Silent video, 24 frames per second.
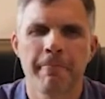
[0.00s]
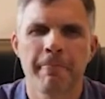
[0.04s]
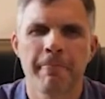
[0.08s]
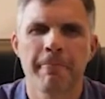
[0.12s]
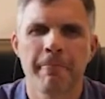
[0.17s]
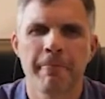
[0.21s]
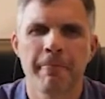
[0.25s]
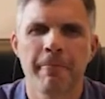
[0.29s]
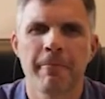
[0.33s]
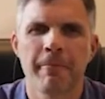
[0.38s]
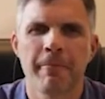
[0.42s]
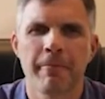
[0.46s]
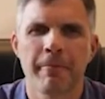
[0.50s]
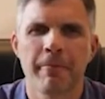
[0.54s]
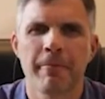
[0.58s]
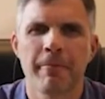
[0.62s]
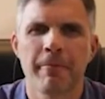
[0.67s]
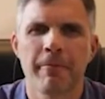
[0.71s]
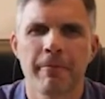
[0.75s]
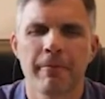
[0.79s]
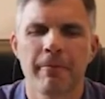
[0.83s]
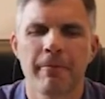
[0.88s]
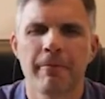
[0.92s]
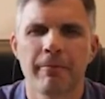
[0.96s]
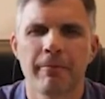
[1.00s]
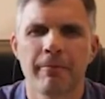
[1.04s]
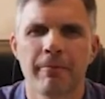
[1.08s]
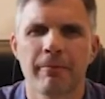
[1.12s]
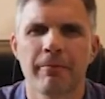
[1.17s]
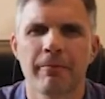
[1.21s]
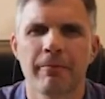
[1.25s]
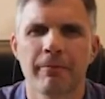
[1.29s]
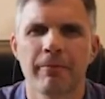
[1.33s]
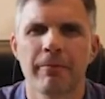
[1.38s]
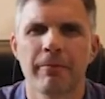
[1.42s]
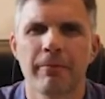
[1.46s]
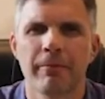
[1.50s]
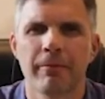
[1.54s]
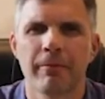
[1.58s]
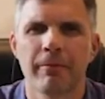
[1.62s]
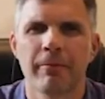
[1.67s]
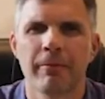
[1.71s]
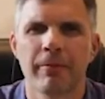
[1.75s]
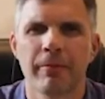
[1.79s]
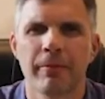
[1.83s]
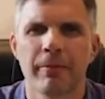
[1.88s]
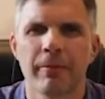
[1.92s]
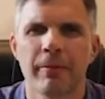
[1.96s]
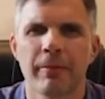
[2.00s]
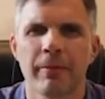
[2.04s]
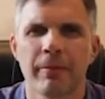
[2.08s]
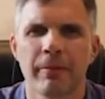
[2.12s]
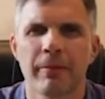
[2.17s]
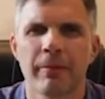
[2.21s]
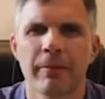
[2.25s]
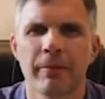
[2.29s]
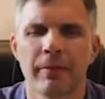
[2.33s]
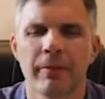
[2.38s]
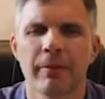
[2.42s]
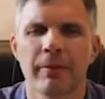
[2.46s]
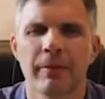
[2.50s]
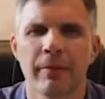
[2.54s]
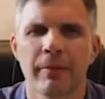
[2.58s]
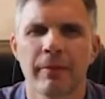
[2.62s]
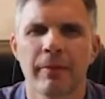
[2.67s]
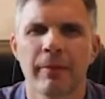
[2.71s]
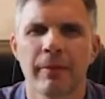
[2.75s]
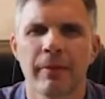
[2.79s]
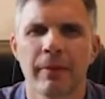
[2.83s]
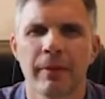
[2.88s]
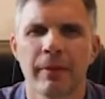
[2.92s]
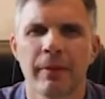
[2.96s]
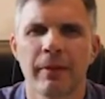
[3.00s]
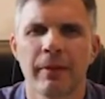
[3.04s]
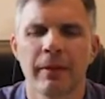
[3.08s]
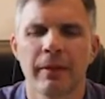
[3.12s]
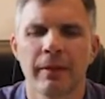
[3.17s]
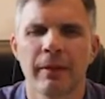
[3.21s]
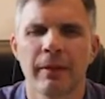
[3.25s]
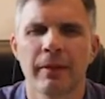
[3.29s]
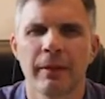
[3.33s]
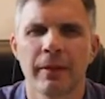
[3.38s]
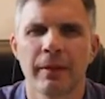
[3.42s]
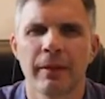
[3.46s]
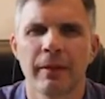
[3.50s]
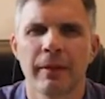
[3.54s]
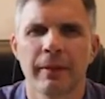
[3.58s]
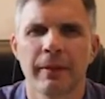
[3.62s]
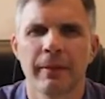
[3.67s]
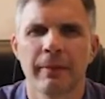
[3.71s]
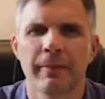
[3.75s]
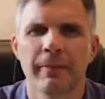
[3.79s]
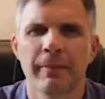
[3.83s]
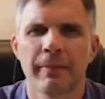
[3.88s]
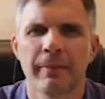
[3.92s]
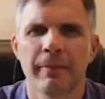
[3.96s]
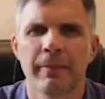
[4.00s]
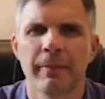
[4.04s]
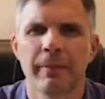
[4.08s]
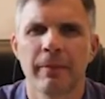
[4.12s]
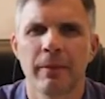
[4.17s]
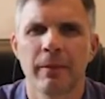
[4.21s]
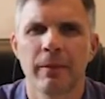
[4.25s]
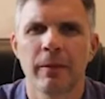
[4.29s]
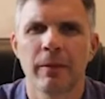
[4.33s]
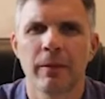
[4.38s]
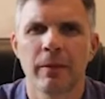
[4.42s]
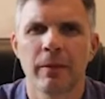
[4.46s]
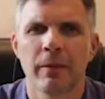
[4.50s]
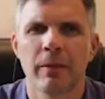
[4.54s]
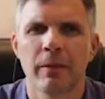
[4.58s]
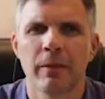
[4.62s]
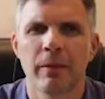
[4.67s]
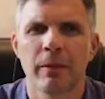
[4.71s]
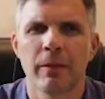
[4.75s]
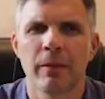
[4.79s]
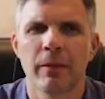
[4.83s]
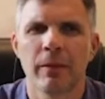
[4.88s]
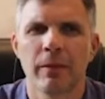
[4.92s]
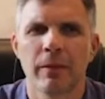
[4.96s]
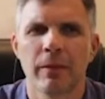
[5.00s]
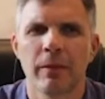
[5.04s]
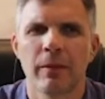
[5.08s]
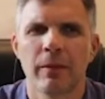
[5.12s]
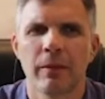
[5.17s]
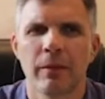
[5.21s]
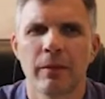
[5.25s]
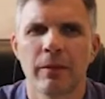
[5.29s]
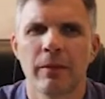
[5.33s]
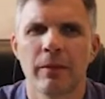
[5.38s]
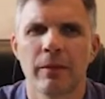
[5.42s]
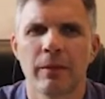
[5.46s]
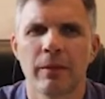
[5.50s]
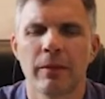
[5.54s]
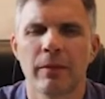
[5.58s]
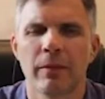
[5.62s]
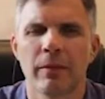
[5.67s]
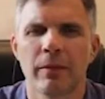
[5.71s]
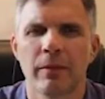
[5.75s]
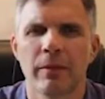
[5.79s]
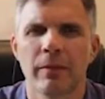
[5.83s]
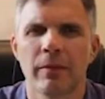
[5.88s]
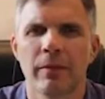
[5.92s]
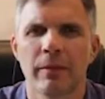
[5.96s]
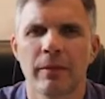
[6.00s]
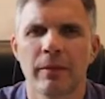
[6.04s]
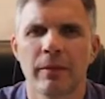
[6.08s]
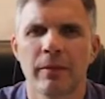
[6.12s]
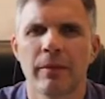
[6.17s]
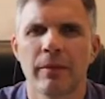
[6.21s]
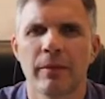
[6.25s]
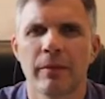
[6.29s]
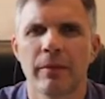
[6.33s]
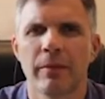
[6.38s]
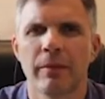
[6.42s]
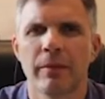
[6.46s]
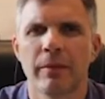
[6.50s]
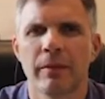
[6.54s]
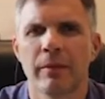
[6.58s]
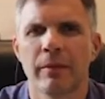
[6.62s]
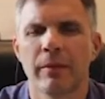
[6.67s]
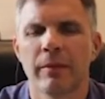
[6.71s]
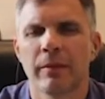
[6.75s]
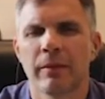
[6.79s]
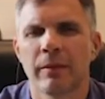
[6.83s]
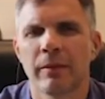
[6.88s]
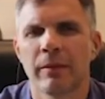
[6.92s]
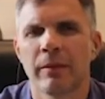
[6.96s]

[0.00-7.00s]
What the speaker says: No words are spoken by the person on screen.